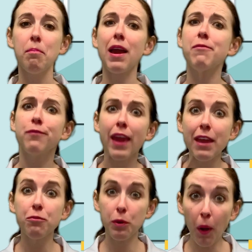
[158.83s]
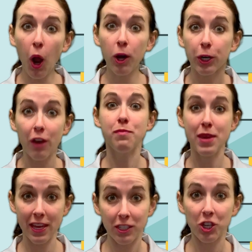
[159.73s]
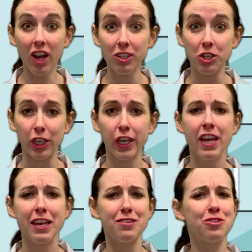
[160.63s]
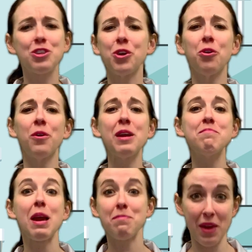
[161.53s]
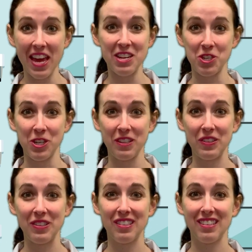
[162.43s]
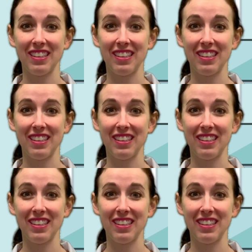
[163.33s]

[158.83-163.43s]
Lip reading: My favorite part of being a doctor is curing my patients.